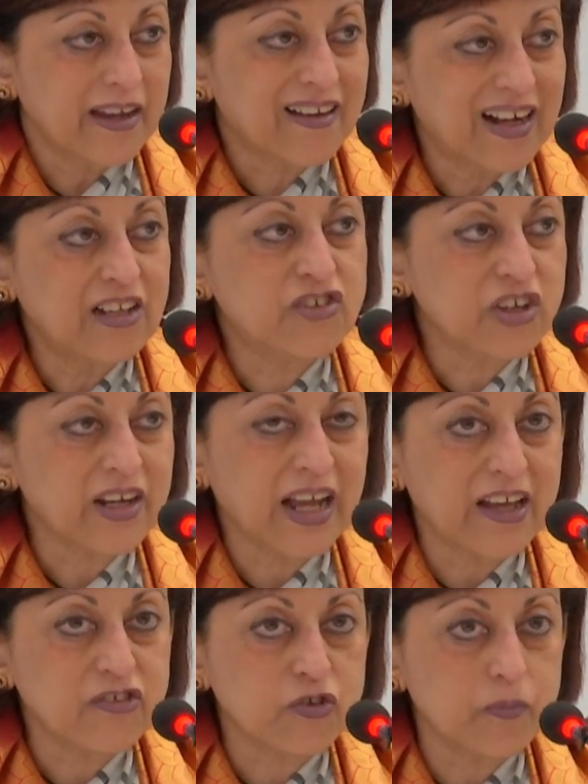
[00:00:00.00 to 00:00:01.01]
Culture
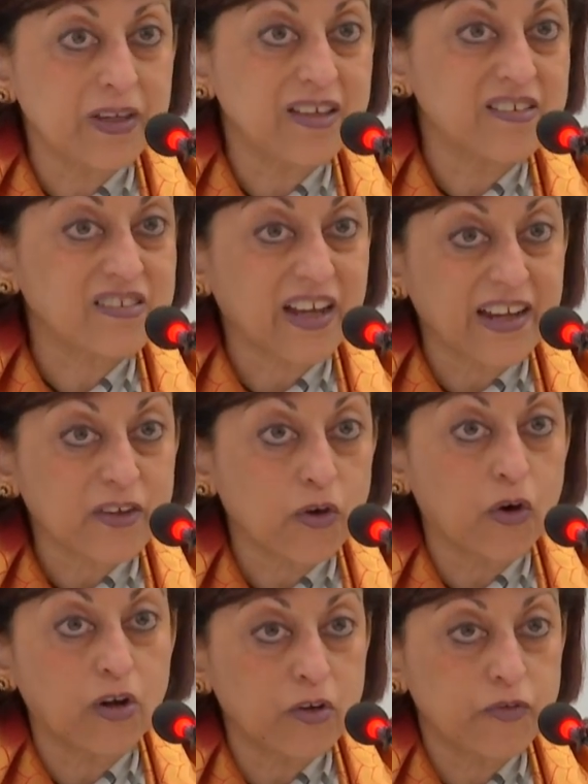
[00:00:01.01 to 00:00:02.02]
has to be inside
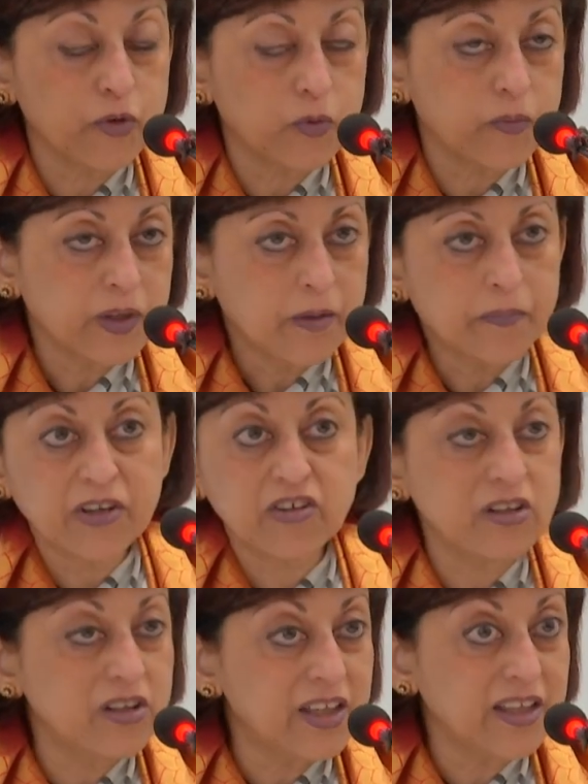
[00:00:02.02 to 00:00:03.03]
all of you,
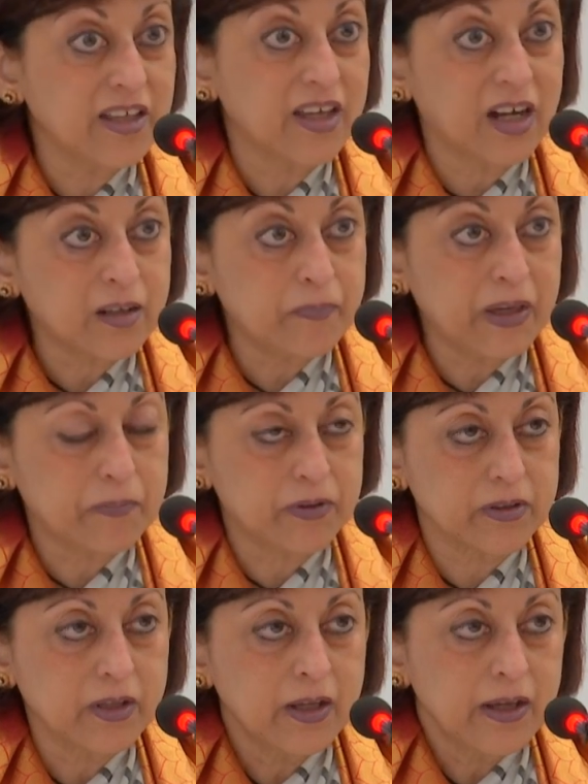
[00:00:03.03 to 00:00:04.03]
particularly the young
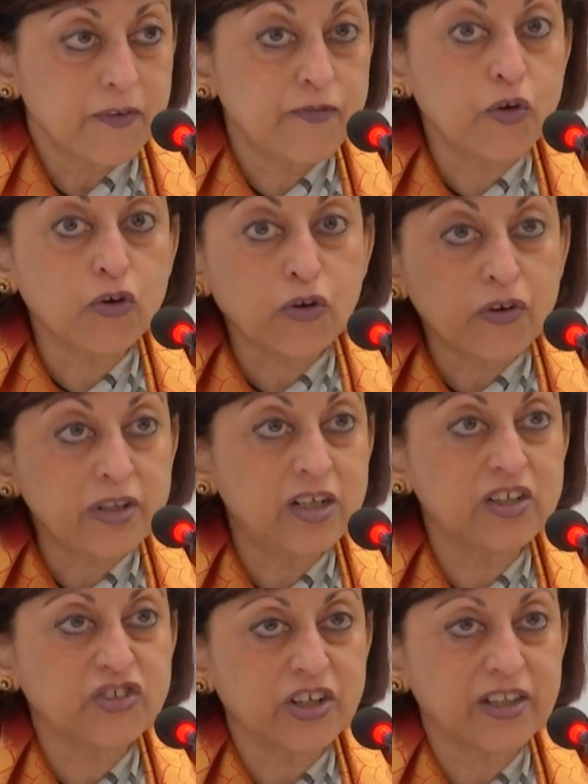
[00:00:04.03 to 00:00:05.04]
people. If you don't
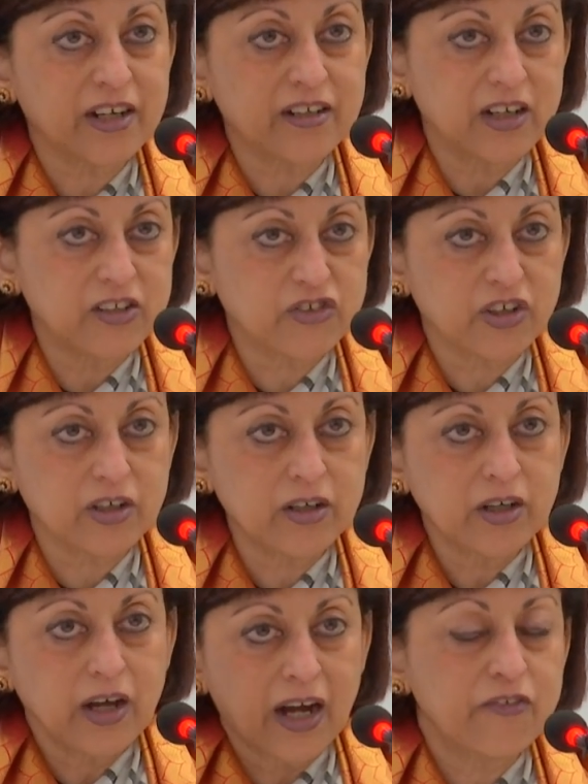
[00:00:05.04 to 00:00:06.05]
nurture that culture,
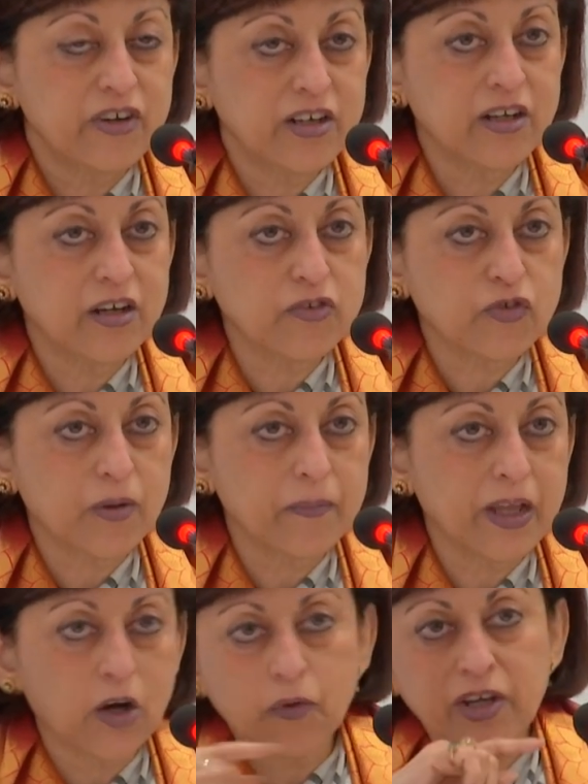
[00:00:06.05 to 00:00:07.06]
100 years from
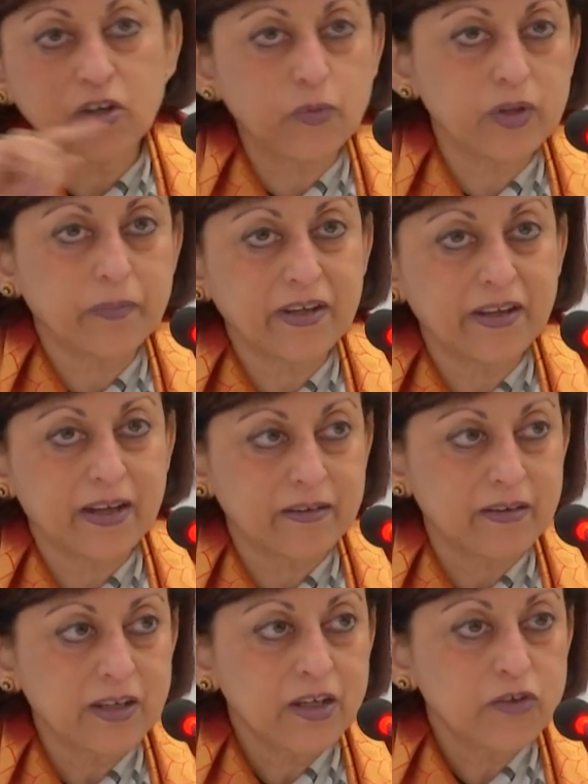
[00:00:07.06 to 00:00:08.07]
now, it will be
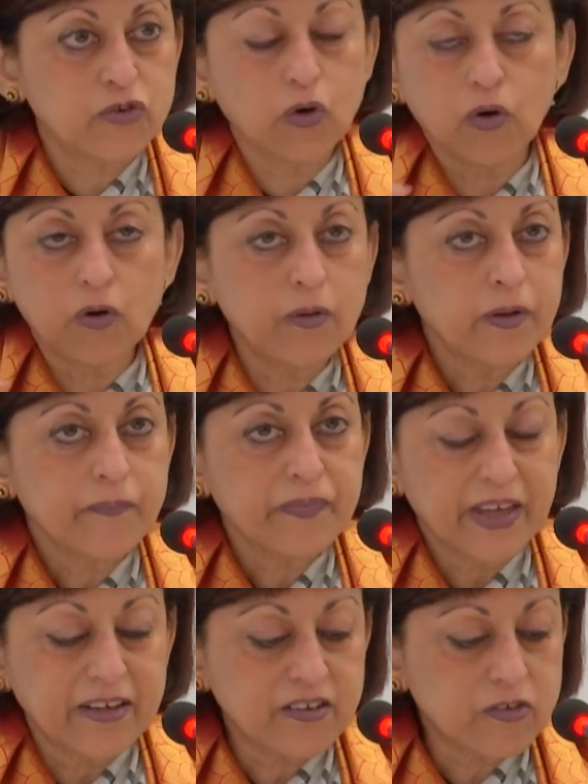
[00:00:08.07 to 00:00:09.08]
dead. So
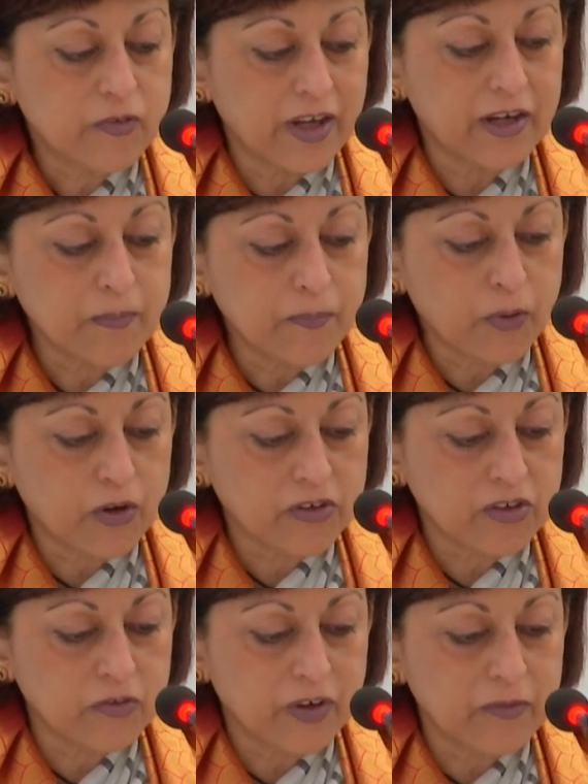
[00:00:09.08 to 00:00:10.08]
it is very
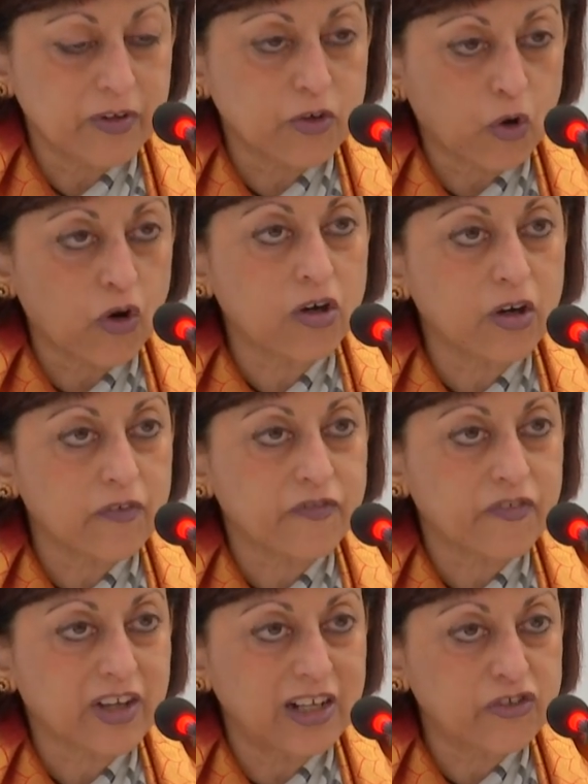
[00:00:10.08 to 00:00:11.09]
important when we talk
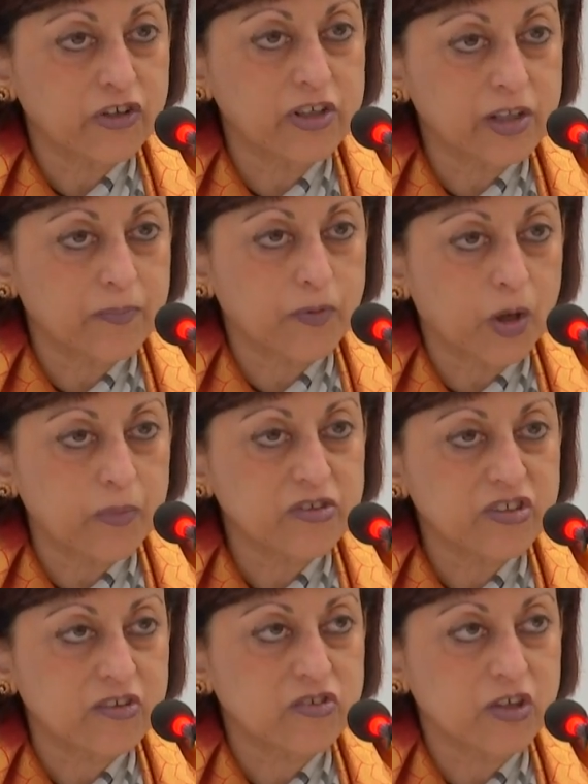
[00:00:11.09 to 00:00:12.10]
of cultural
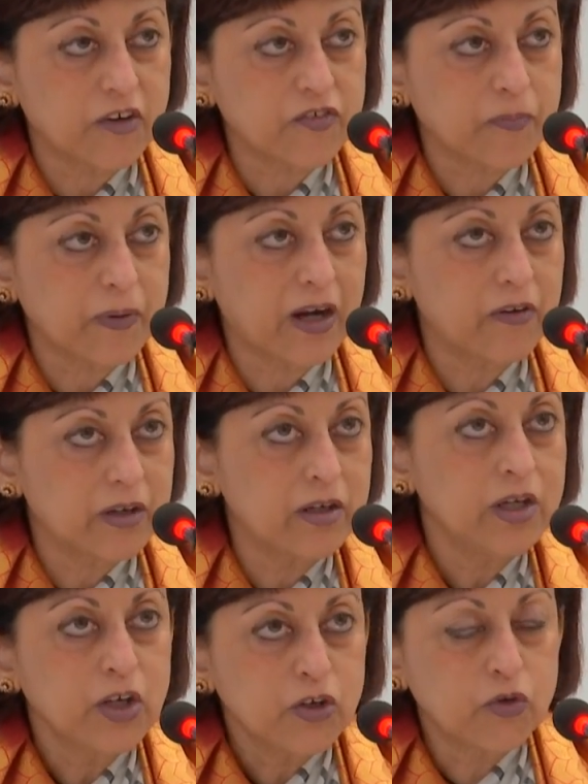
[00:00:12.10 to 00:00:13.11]
diplomacy and soft
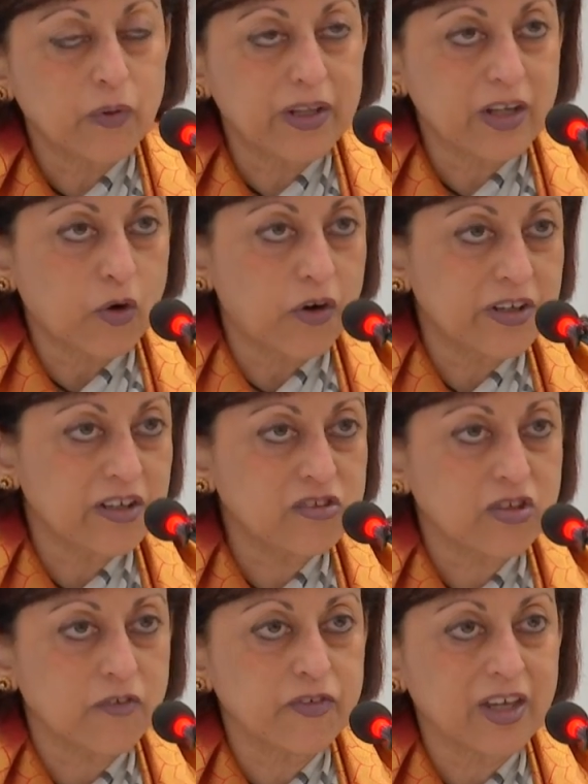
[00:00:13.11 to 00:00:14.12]
power to an
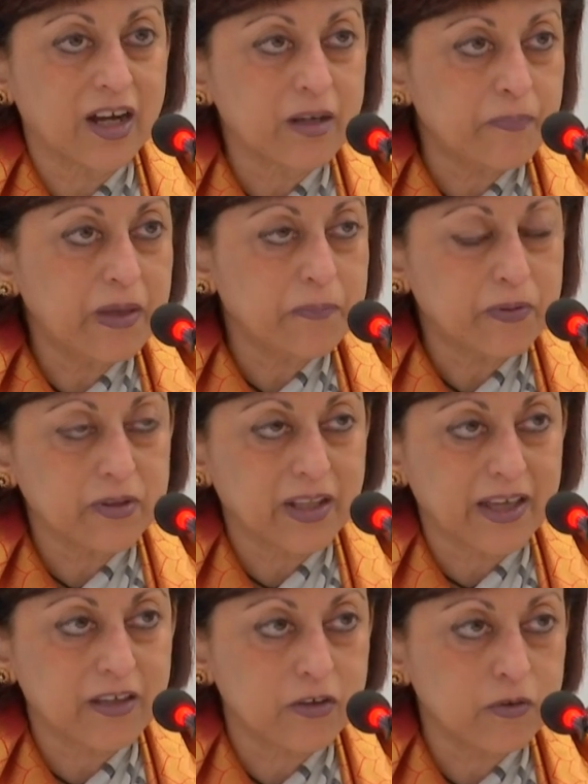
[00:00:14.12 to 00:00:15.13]
audience of young people
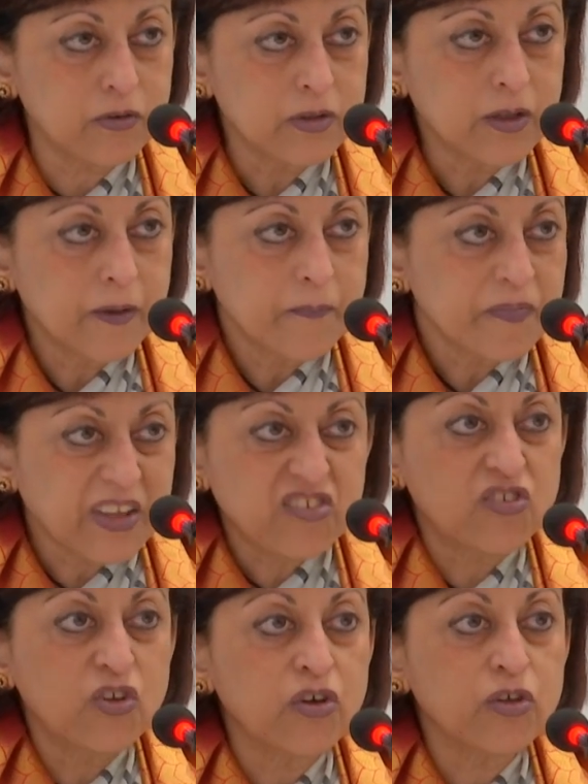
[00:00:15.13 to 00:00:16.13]
like you
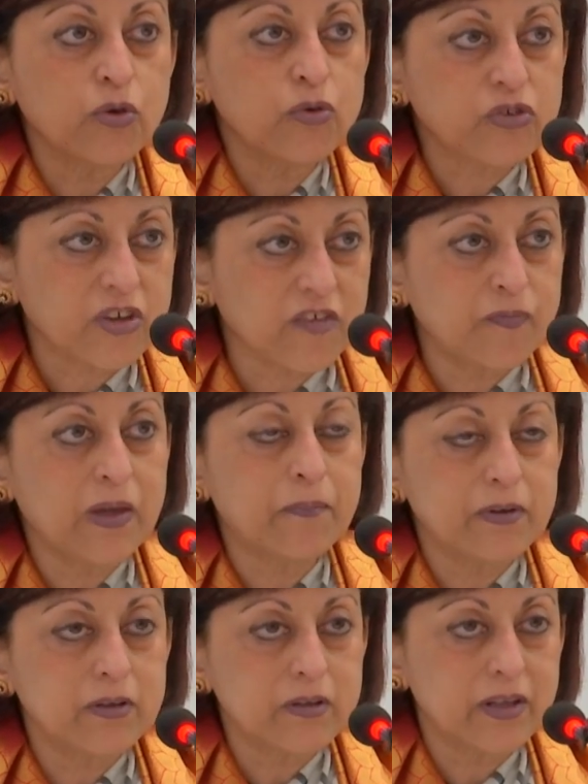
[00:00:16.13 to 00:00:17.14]
it's no use if
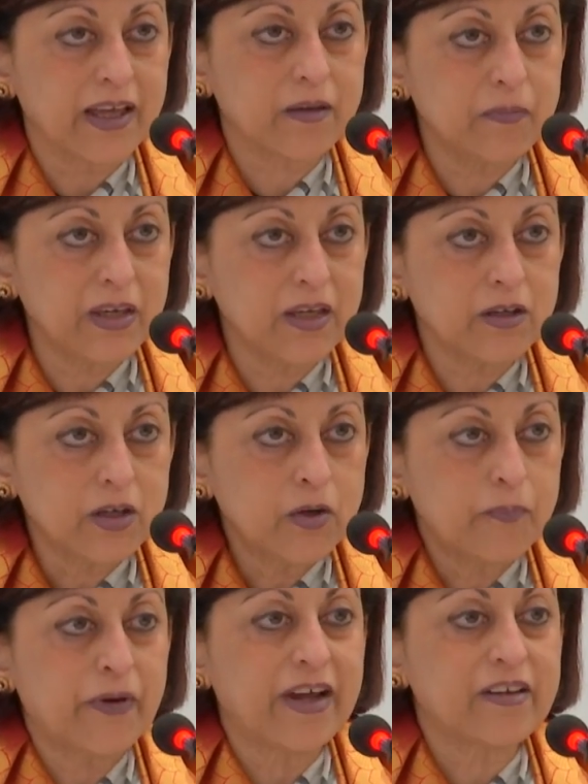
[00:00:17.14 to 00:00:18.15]
people like me,
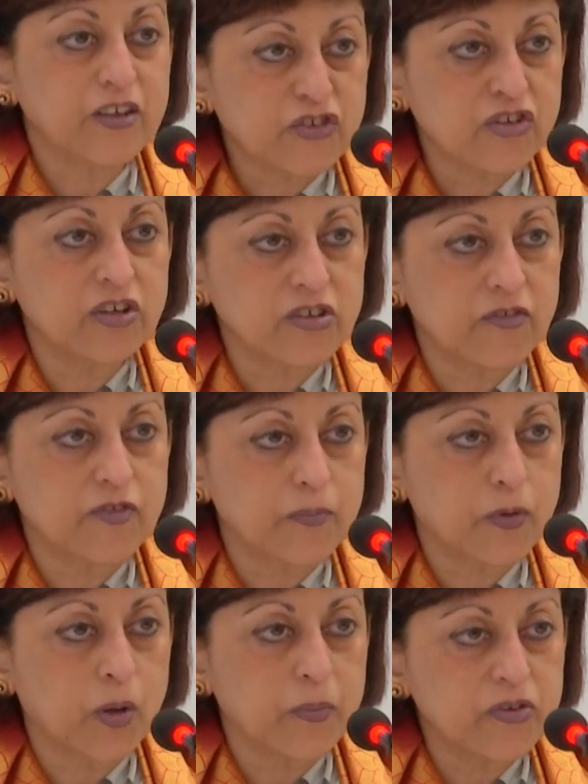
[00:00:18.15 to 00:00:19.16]
practitioners of
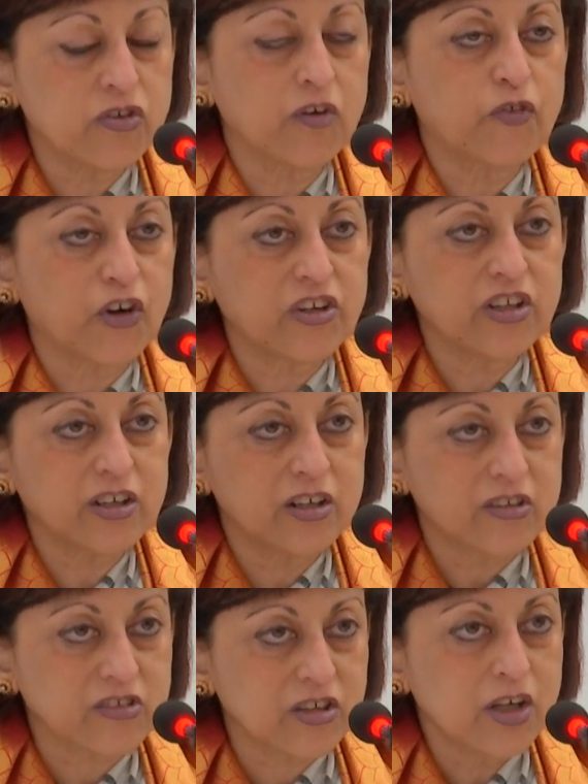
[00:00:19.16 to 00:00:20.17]
diplomacy of 40
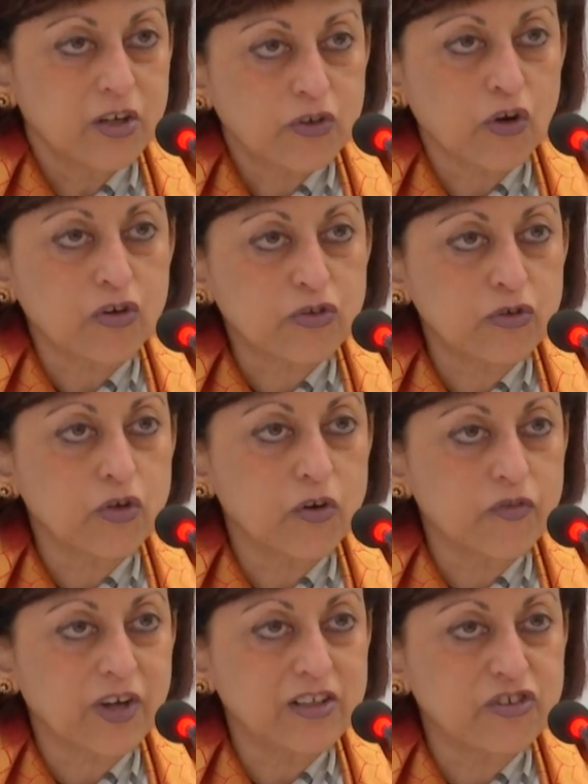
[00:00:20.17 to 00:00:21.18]
years, talk to you
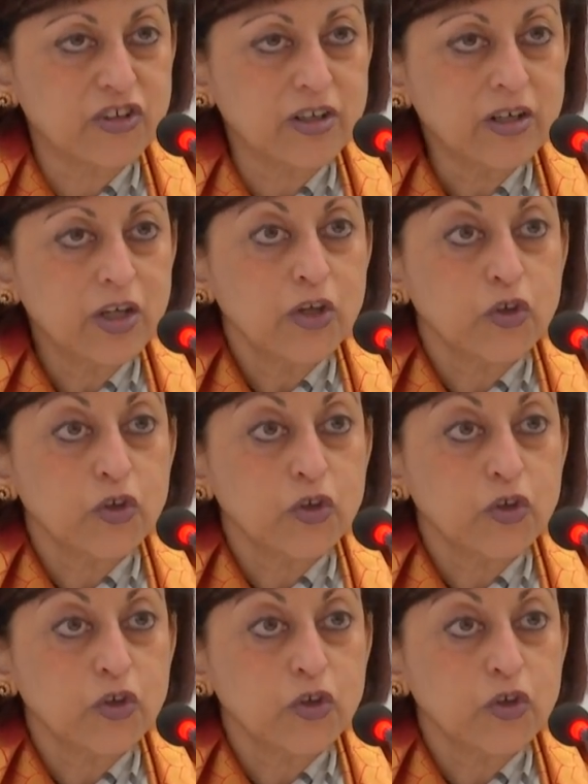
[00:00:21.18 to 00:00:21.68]
of culture.